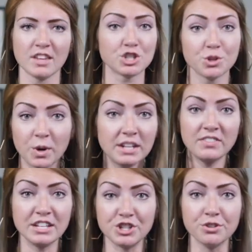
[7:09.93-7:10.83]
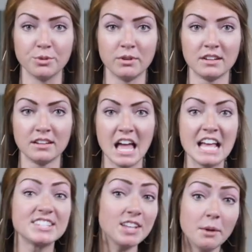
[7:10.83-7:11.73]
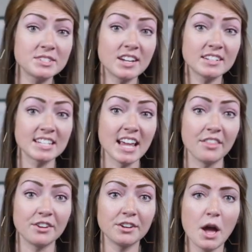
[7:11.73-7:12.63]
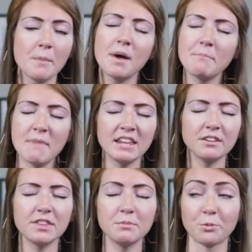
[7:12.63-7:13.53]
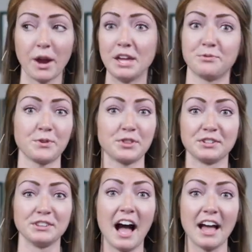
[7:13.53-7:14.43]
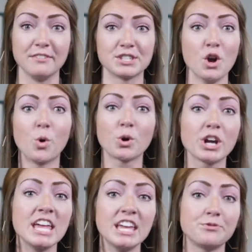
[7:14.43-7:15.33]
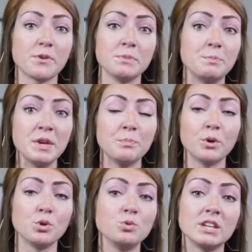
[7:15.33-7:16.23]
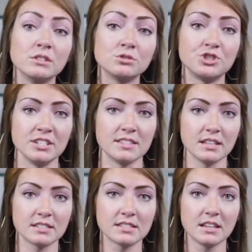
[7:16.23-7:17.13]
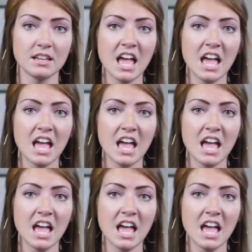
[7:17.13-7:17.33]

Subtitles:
So what did they do? Some stuck together, but many of them ran for their lives or hid from the people who killed Jesus.